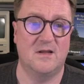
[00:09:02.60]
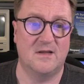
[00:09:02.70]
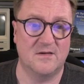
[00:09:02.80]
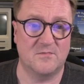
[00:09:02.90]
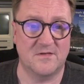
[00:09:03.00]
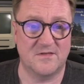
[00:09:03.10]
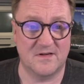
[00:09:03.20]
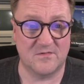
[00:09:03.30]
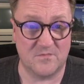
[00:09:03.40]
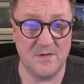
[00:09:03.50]
This one
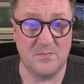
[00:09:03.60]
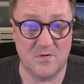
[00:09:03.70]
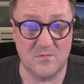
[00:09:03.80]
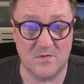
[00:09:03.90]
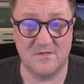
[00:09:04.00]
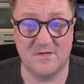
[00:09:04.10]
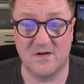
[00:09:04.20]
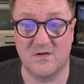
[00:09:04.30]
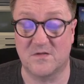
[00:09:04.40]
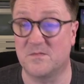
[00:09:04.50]
says report
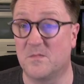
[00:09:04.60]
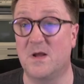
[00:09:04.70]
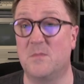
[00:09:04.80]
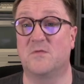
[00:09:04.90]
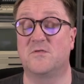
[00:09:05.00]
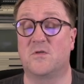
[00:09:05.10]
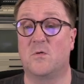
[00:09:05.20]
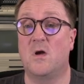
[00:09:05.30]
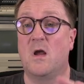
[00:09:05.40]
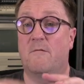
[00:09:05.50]
110 custom labels.
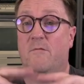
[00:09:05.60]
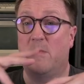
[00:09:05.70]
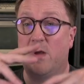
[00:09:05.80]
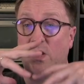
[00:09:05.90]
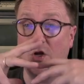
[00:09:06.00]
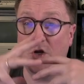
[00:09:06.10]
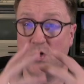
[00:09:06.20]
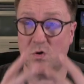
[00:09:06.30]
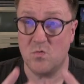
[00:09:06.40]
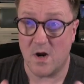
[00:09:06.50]
So from a
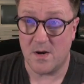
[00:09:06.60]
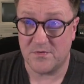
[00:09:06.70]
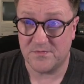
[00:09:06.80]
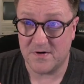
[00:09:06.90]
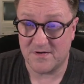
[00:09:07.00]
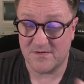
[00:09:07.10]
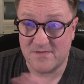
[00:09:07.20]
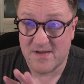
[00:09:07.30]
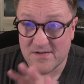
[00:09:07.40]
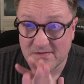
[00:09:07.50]
UI
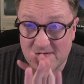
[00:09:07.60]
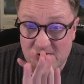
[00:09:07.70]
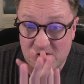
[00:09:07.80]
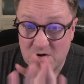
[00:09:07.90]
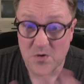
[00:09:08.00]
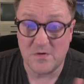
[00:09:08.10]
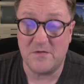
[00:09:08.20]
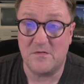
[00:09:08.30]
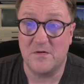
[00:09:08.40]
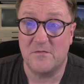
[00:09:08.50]
perspective, there's no
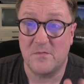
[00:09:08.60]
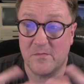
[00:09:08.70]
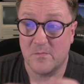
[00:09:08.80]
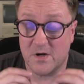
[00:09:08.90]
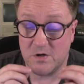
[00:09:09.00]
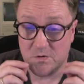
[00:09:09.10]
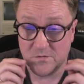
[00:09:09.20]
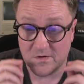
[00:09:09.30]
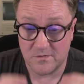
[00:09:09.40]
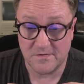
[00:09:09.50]
difference. From when a
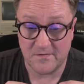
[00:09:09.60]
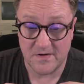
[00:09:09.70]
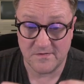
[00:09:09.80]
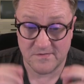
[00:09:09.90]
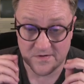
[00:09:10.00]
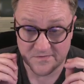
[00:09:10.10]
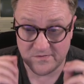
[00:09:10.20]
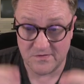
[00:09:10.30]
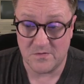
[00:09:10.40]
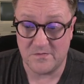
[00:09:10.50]
user looks at this, there's
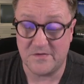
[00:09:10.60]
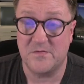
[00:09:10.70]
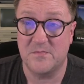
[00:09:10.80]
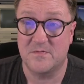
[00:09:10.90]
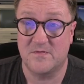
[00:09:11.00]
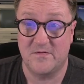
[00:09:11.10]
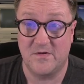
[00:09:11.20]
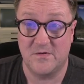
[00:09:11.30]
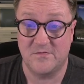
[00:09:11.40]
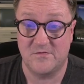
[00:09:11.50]
no difference
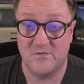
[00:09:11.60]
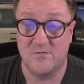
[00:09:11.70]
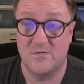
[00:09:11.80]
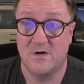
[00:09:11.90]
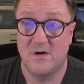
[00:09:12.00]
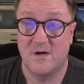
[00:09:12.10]
between those two